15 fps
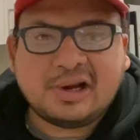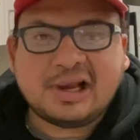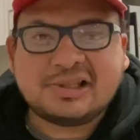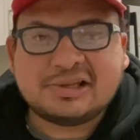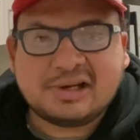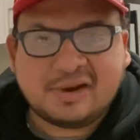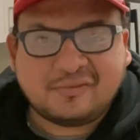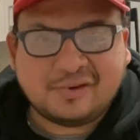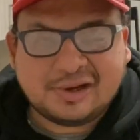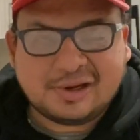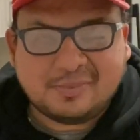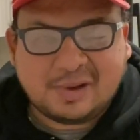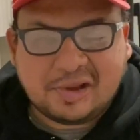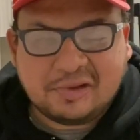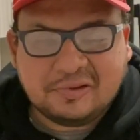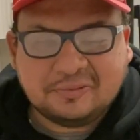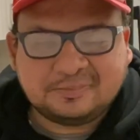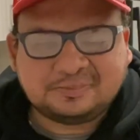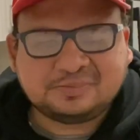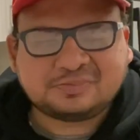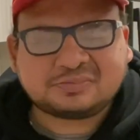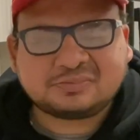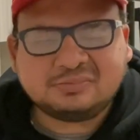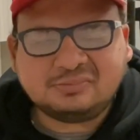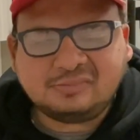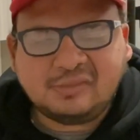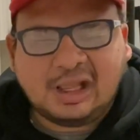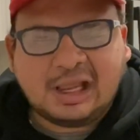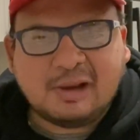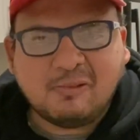I did not forget about you.
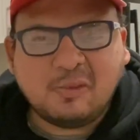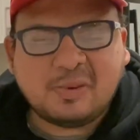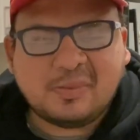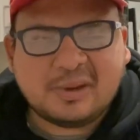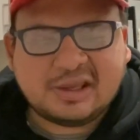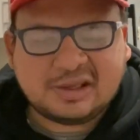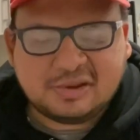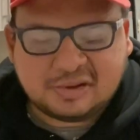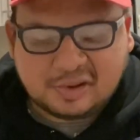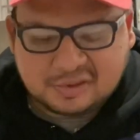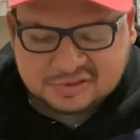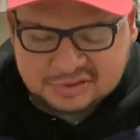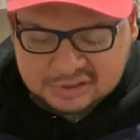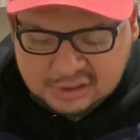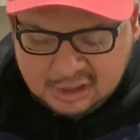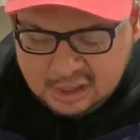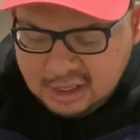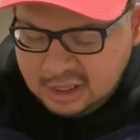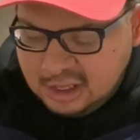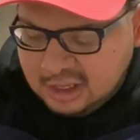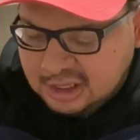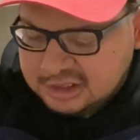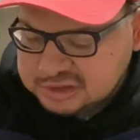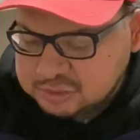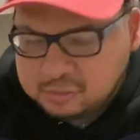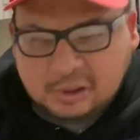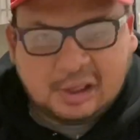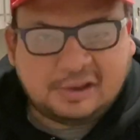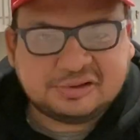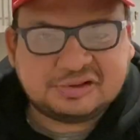I will be making those as
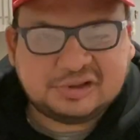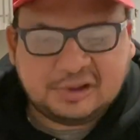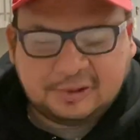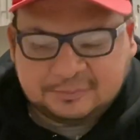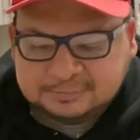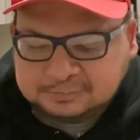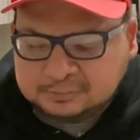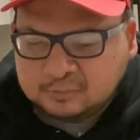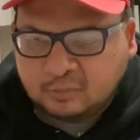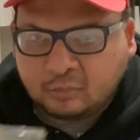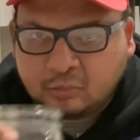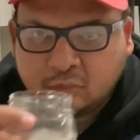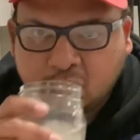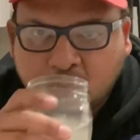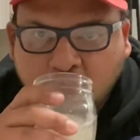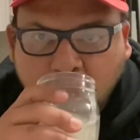well. So, hmm.